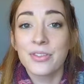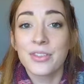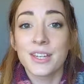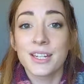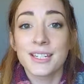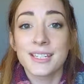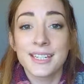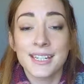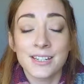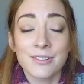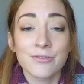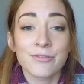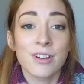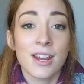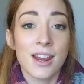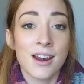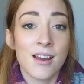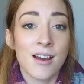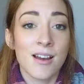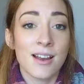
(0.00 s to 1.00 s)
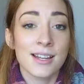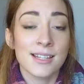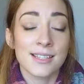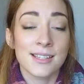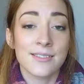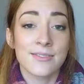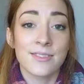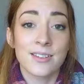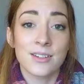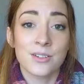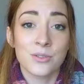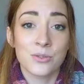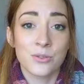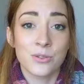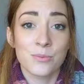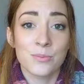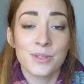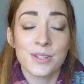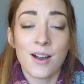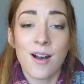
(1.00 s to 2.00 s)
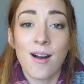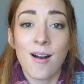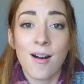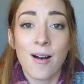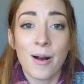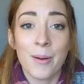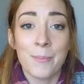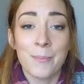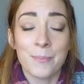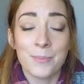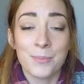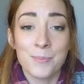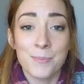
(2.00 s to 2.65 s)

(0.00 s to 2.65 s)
that didn't realise that dorms are